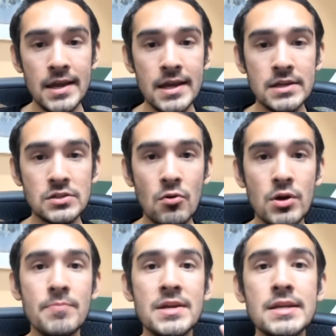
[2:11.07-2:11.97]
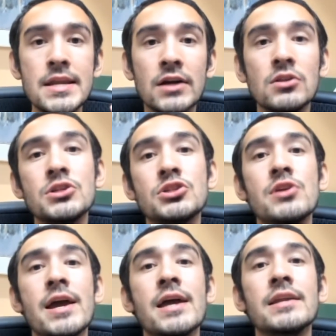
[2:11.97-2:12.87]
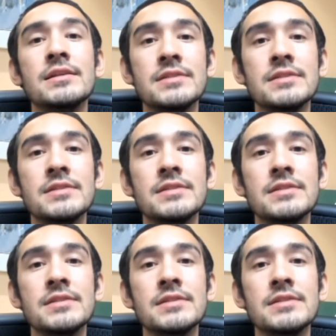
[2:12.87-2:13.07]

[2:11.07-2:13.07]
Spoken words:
It is going to be Nicholas Tran